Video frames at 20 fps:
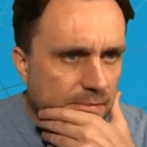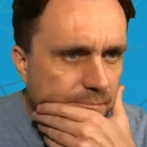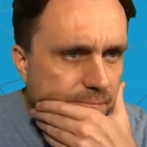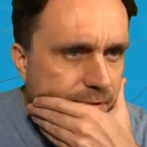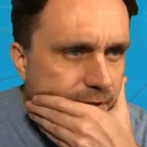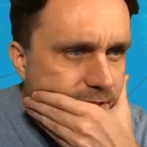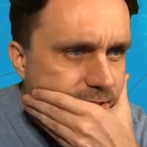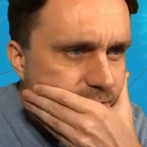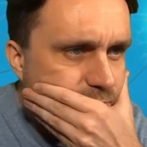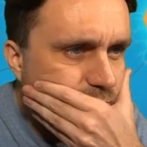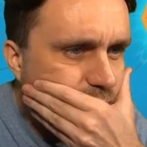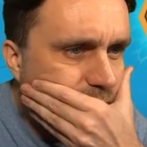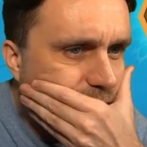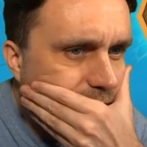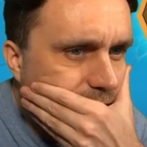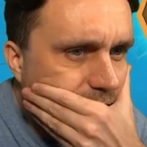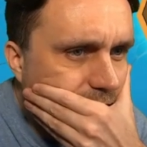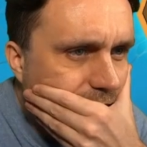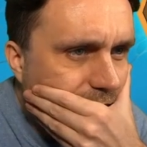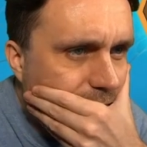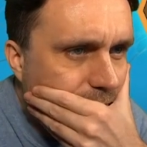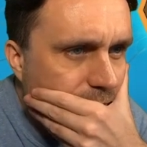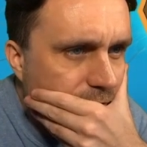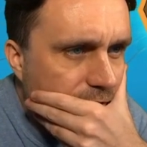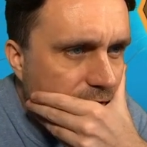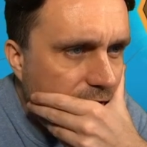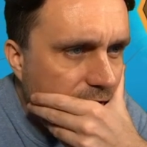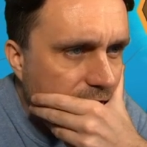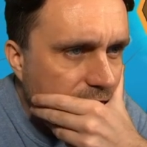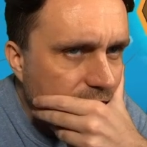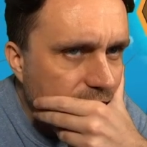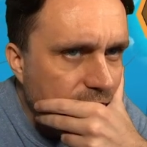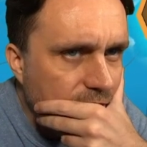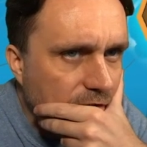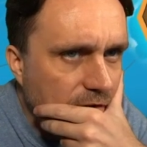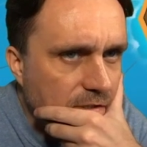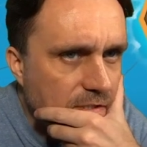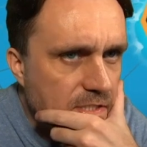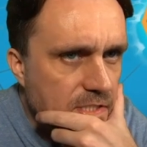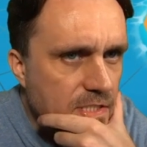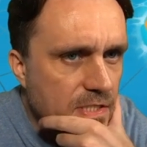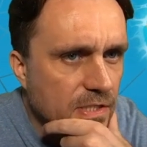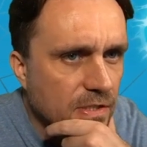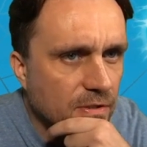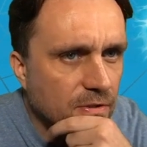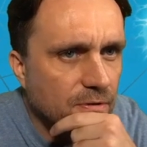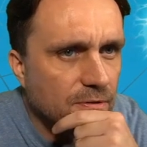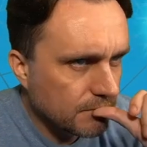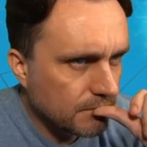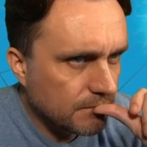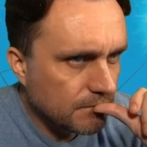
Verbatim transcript: But it's one that I'm not adverse to.